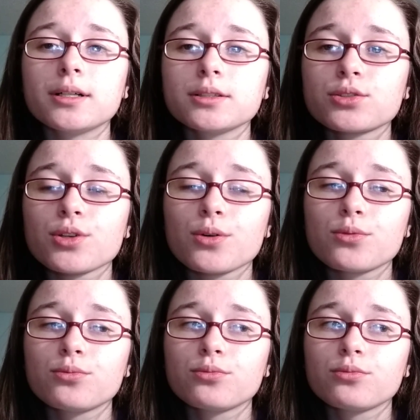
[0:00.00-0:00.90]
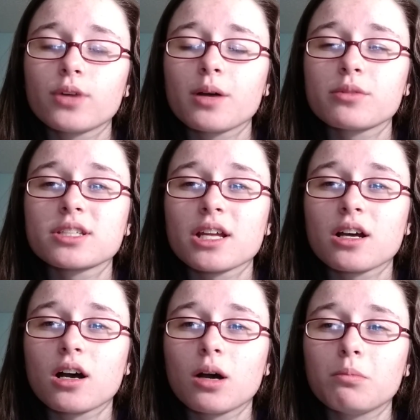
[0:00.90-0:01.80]
So, I almost said,
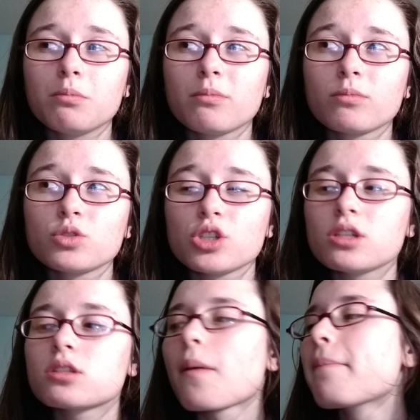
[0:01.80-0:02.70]
um, jeez.